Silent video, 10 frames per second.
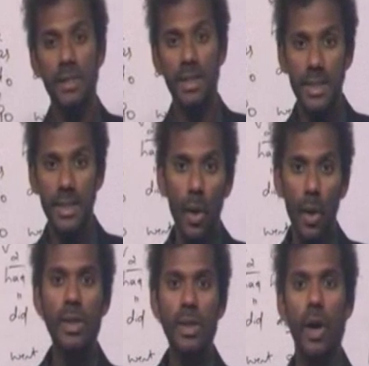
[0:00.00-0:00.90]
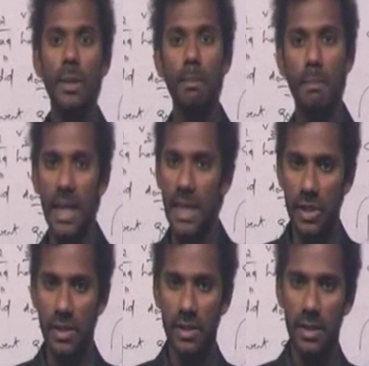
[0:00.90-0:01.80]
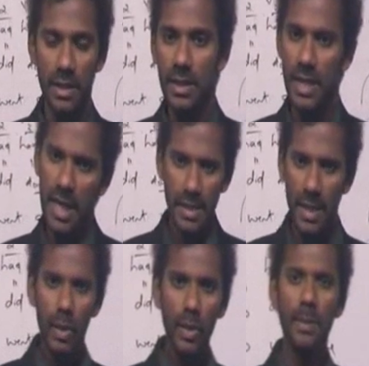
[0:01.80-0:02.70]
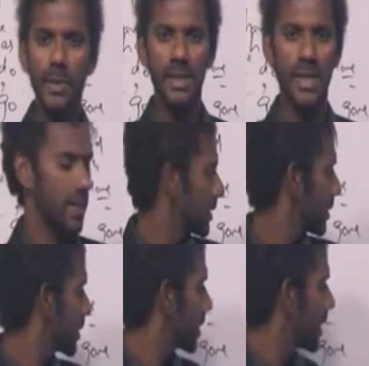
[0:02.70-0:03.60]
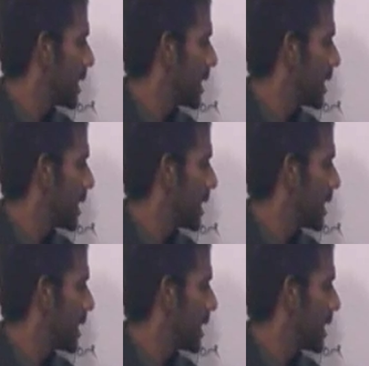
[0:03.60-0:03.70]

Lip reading: is known or mentioned. Clear? Now come to the sentence.